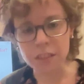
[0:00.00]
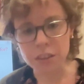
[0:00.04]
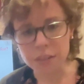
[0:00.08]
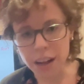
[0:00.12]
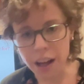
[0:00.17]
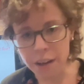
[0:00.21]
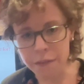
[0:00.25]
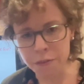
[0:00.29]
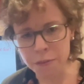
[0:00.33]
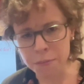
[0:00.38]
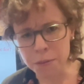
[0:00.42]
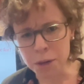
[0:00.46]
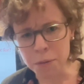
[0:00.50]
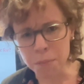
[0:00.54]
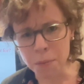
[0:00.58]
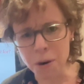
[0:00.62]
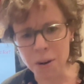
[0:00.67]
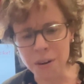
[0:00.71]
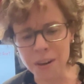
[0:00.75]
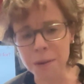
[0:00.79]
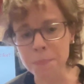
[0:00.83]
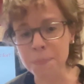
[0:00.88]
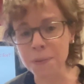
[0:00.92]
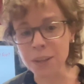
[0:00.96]
They're not from your
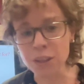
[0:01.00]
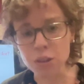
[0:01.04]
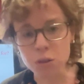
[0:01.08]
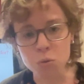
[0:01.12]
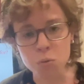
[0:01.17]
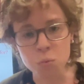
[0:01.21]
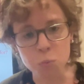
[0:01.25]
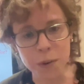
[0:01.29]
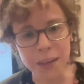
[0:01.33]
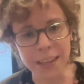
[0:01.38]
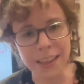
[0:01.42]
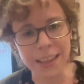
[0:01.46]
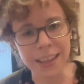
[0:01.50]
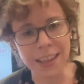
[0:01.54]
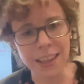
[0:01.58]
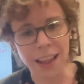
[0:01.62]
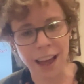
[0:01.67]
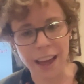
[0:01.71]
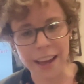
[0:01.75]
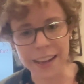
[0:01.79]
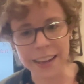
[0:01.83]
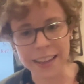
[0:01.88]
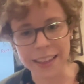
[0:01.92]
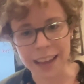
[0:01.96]
party, but you really
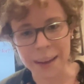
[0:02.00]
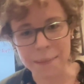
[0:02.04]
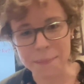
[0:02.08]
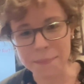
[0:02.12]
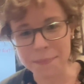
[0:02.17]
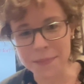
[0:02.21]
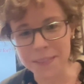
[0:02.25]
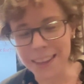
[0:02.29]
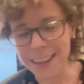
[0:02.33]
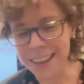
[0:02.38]
like them.